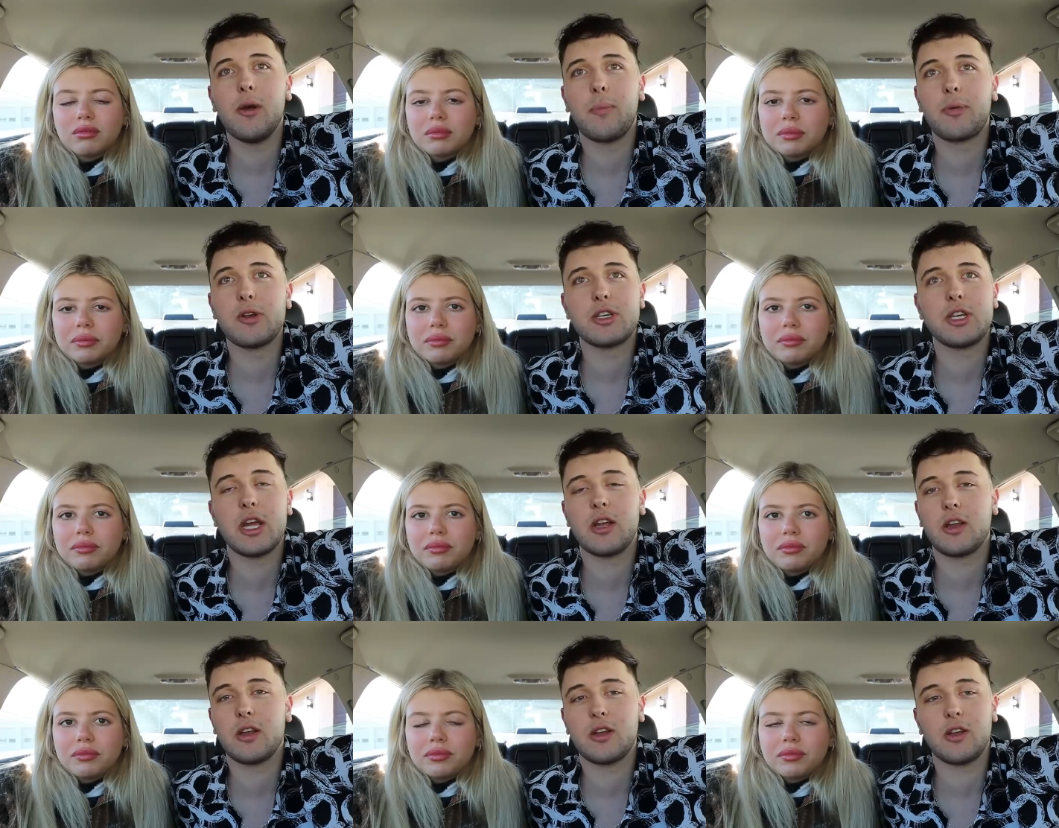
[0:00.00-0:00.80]

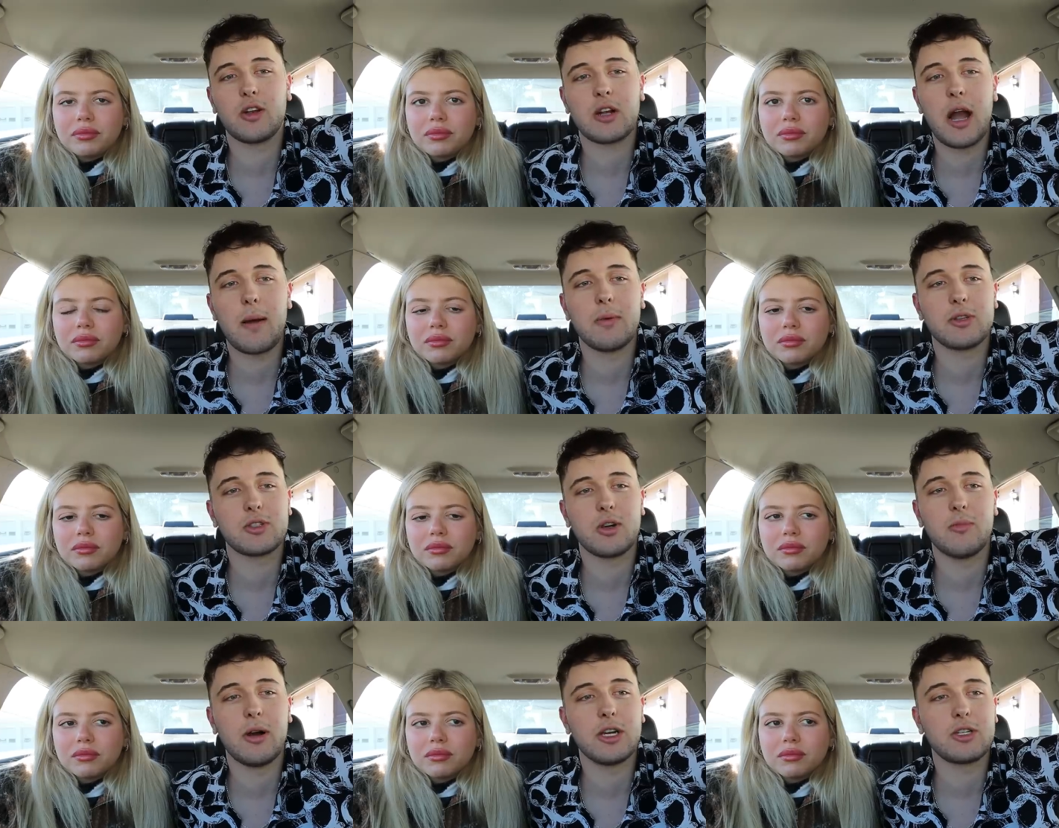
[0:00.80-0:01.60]
Speaker 1: appreciate your
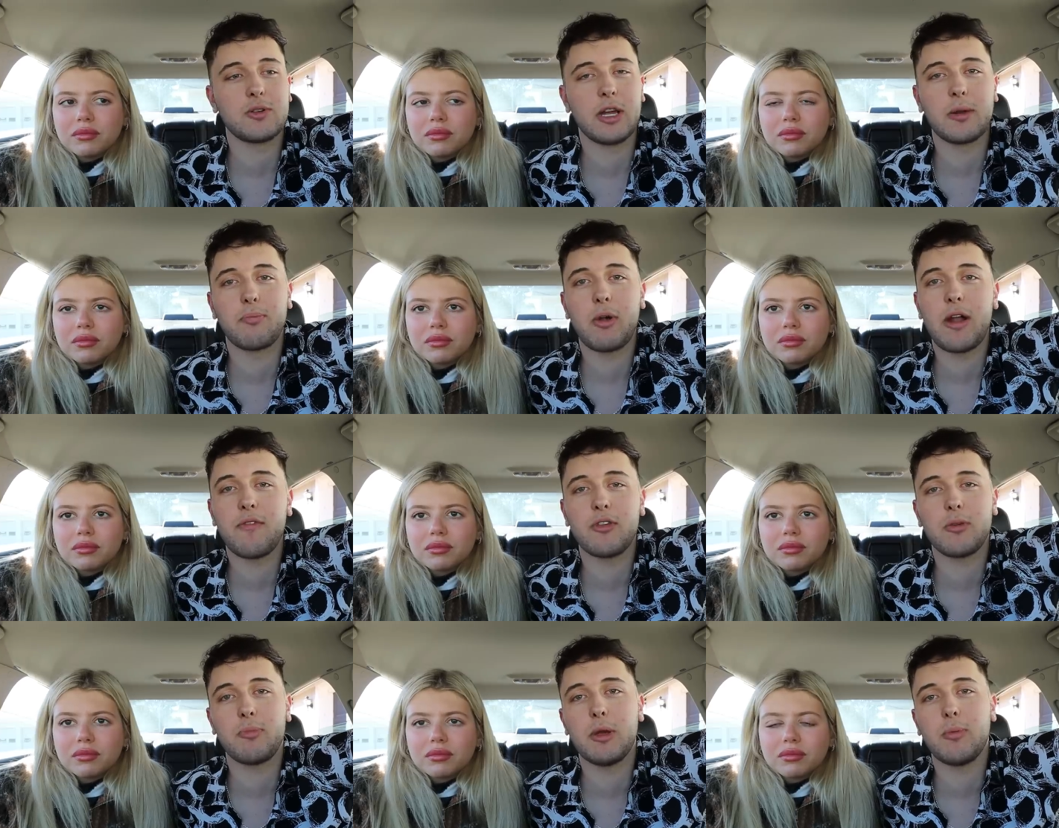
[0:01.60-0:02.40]
comments so much. Like pray
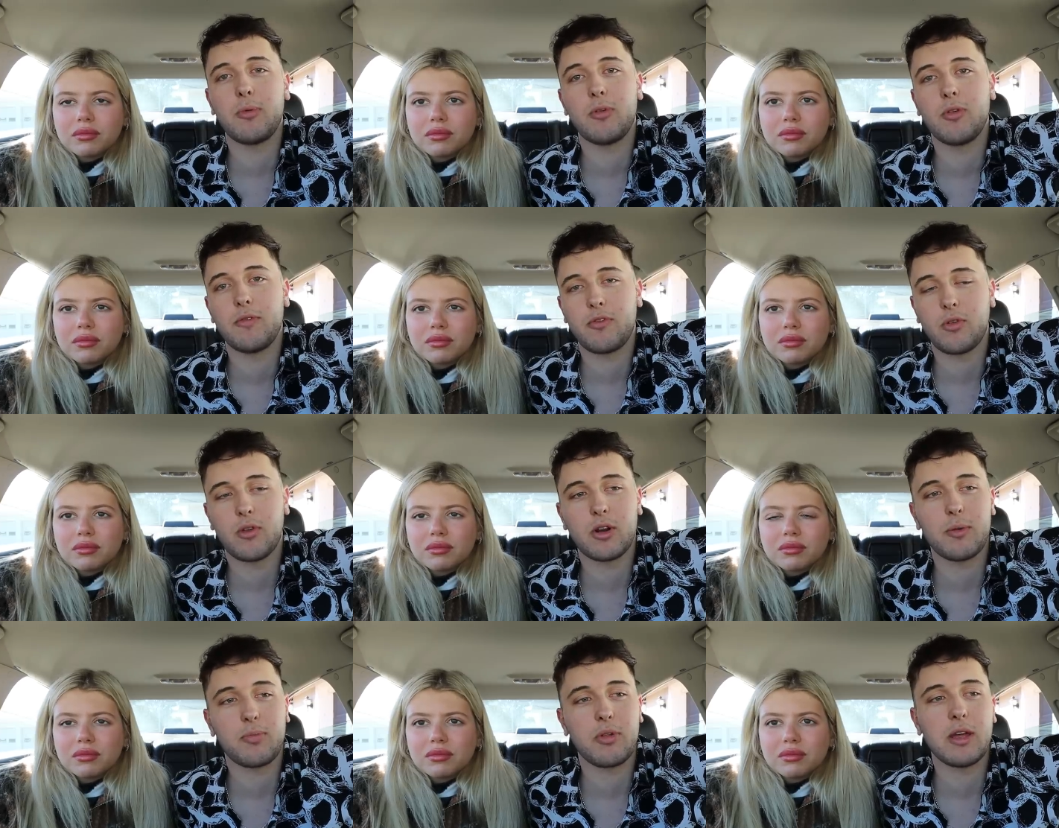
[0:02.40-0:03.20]
for the people in
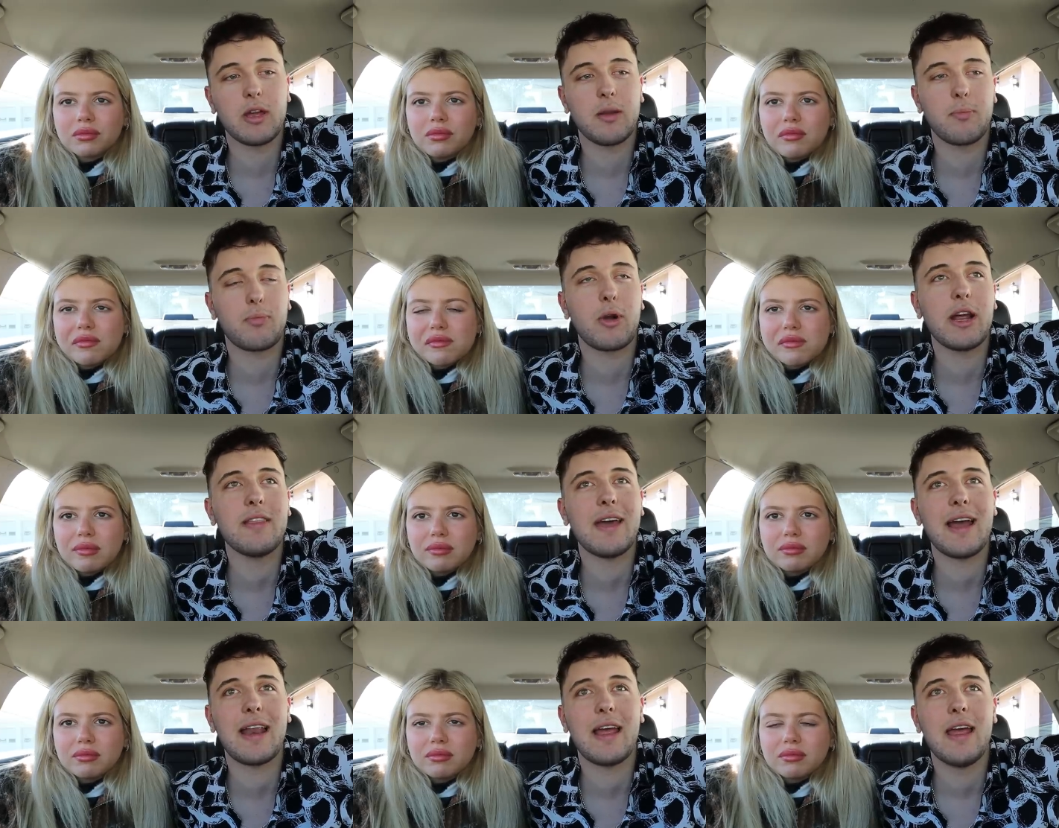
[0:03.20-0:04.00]
Florida. Play
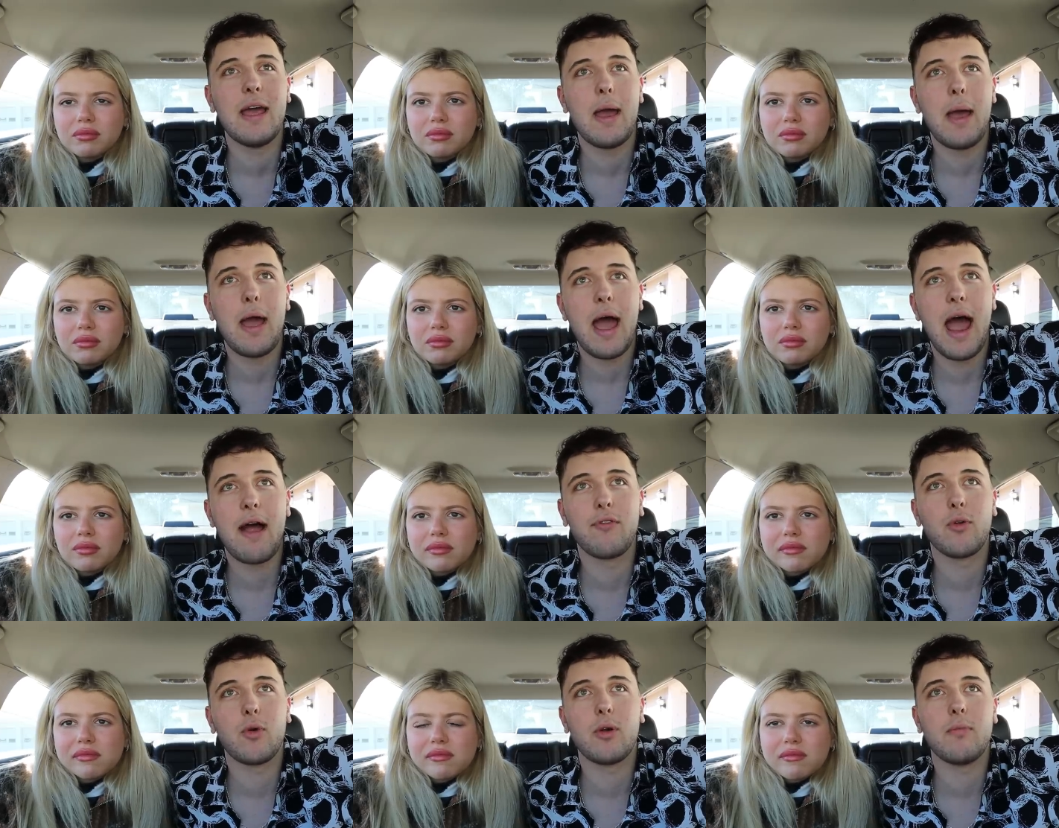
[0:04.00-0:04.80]
pray that
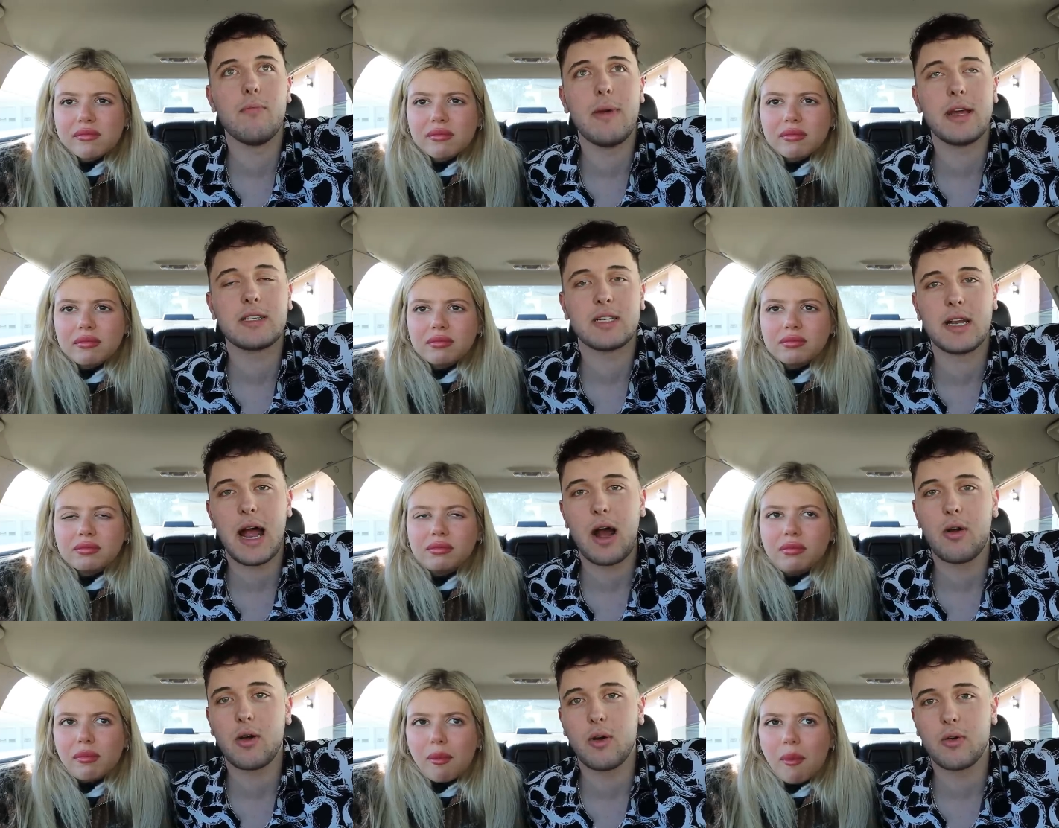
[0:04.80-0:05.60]
everyone makes it
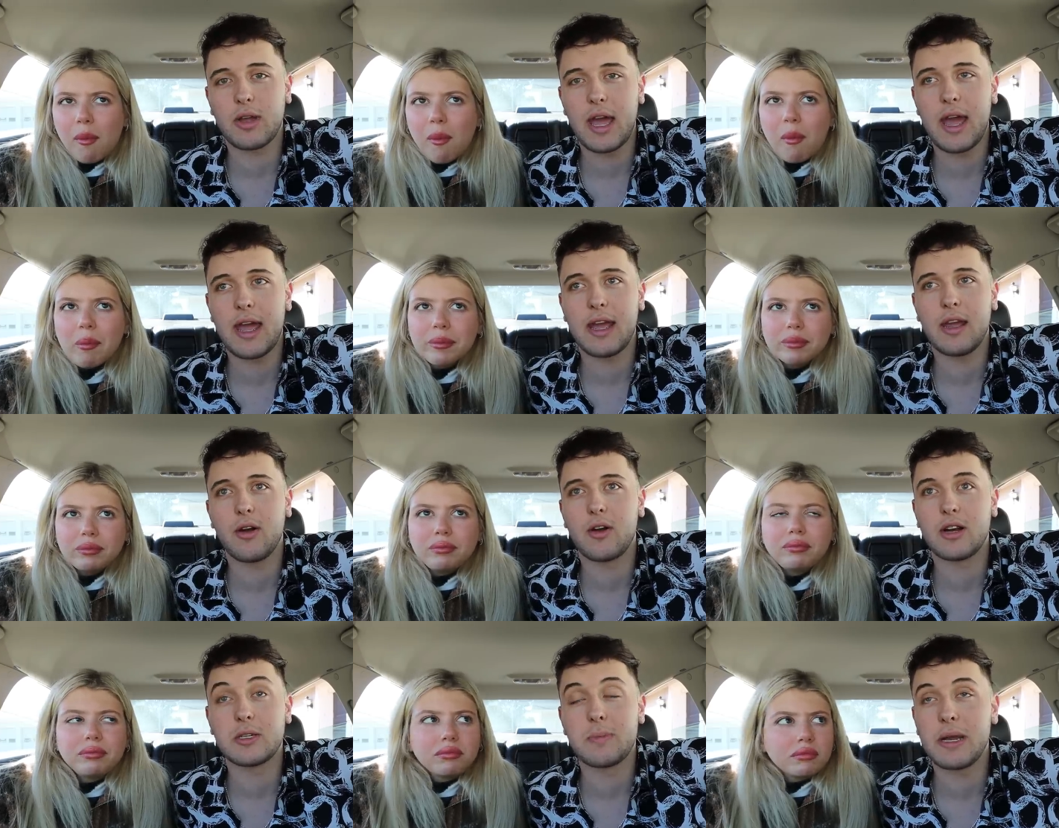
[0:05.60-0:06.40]
out okay,
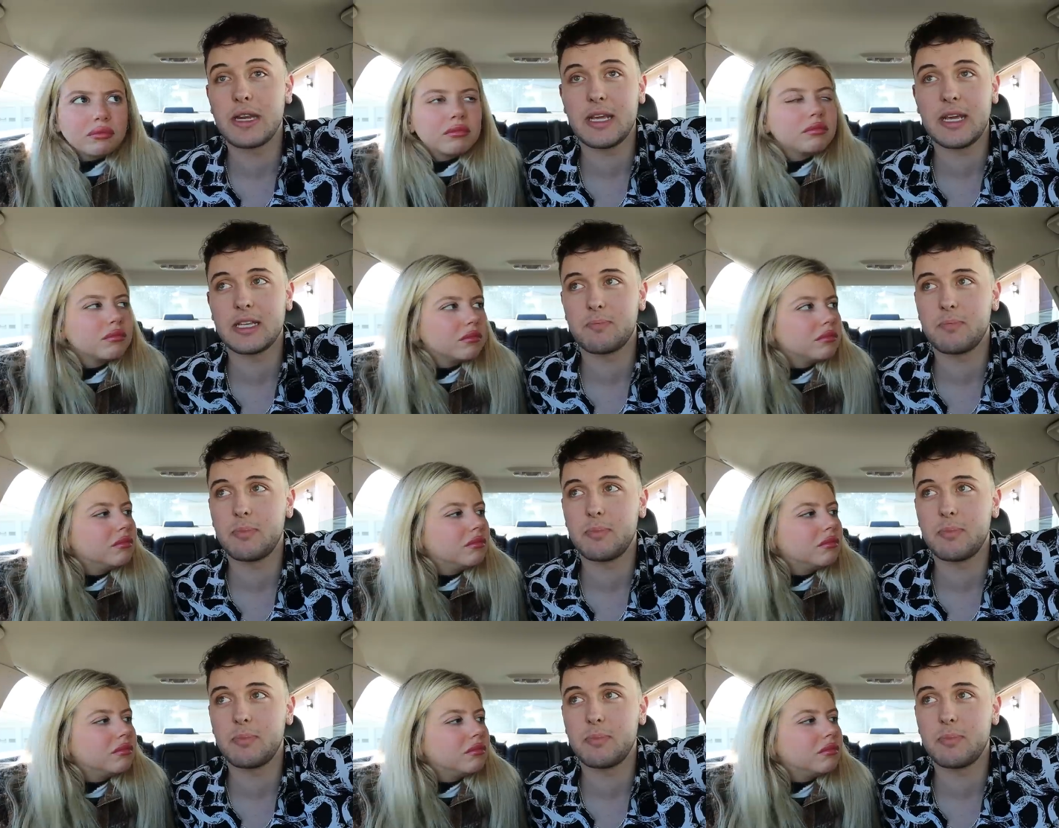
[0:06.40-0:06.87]
or as many as